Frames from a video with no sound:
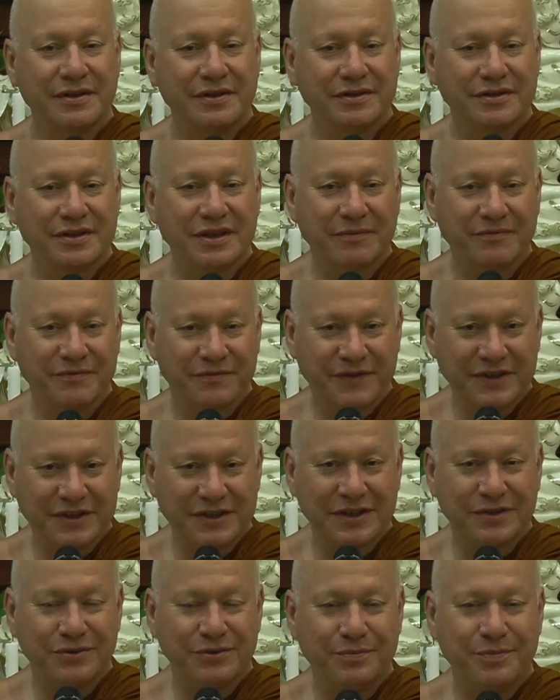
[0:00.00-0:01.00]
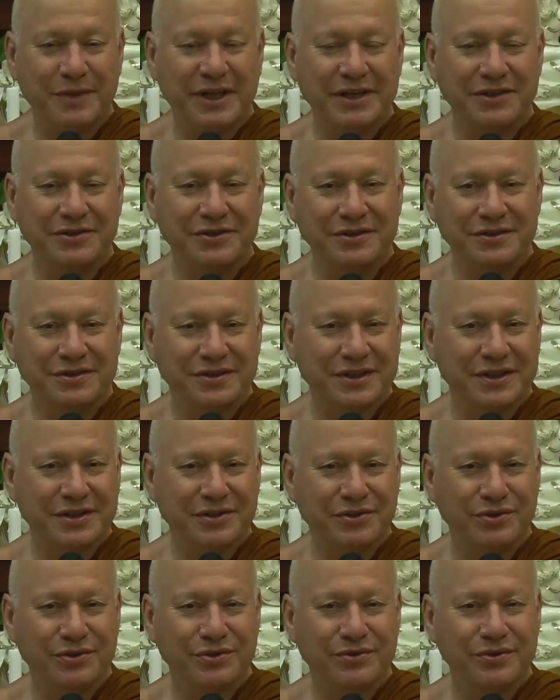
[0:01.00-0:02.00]
Some physical patience and
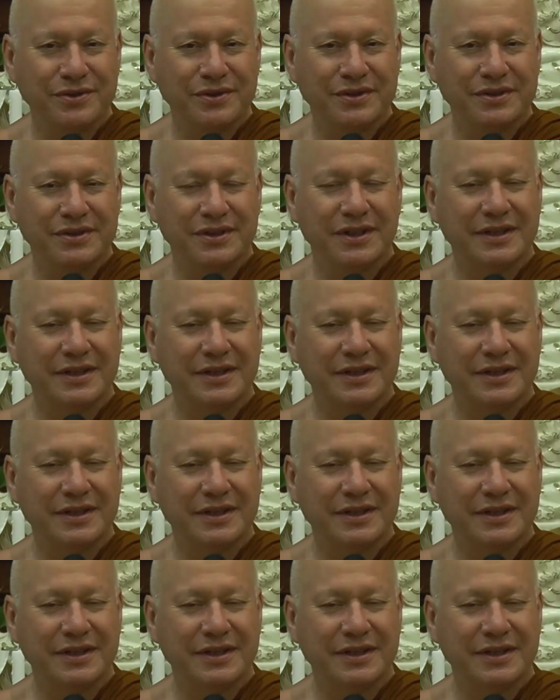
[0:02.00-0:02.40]
endurance,